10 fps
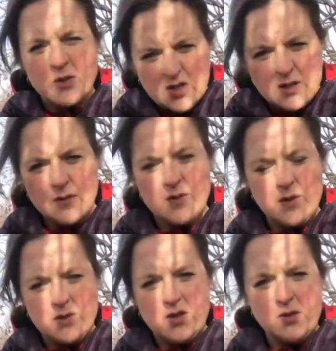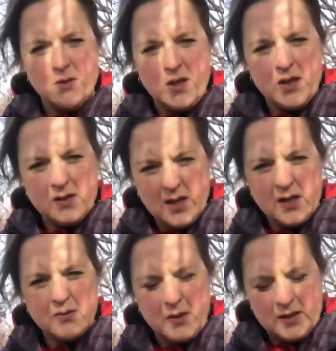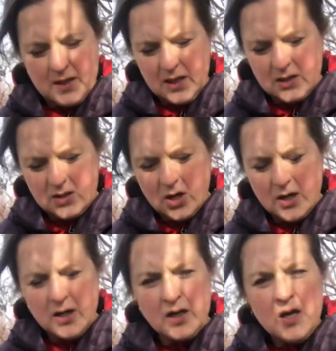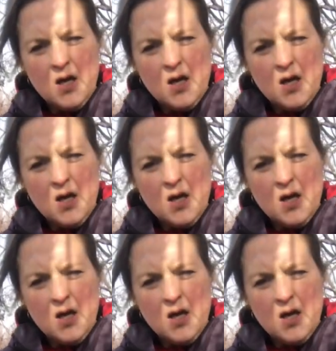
which it sometimes does when it's getting started.